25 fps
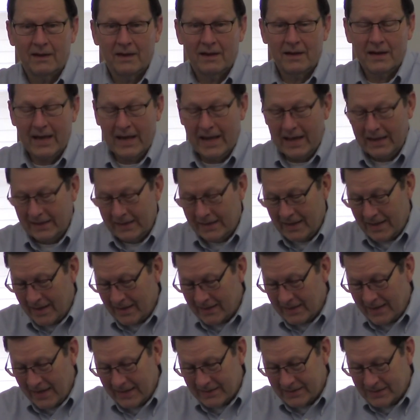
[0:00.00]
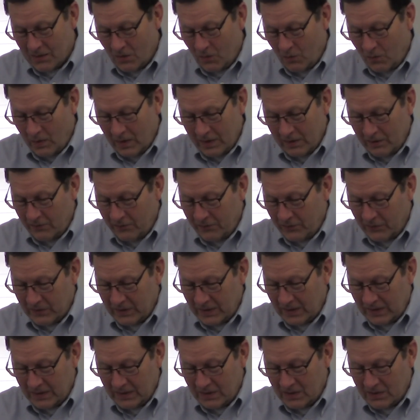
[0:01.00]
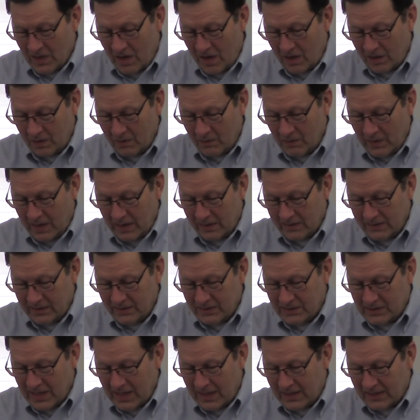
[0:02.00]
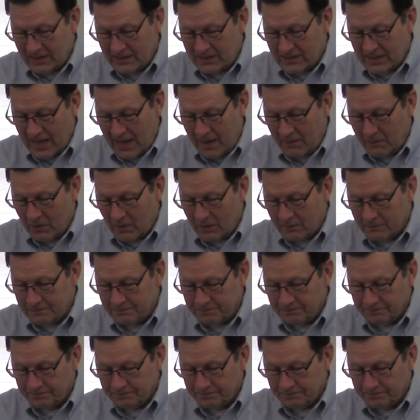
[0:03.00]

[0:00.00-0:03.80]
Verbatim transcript: And uh, that's a wonderful thing to talk about. In 2 Samuel